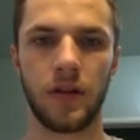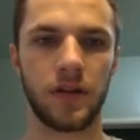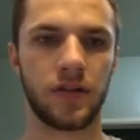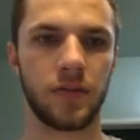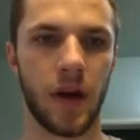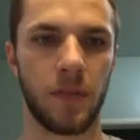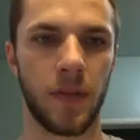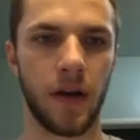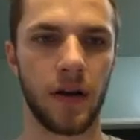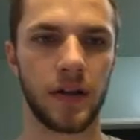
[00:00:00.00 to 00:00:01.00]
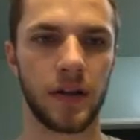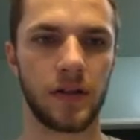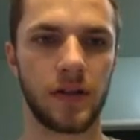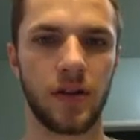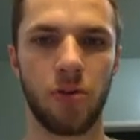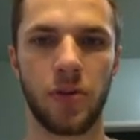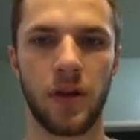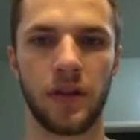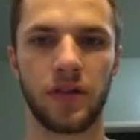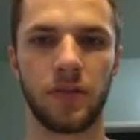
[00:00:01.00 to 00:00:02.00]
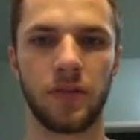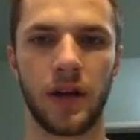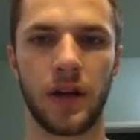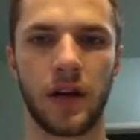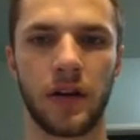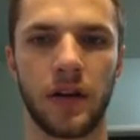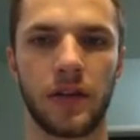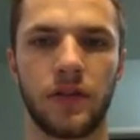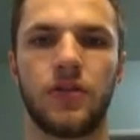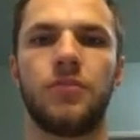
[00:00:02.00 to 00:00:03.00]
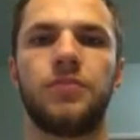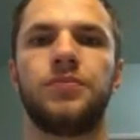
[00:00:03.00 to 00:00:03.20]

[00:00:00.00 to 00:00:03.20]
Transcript: This is my parent isotope, and this is my daughter isotope.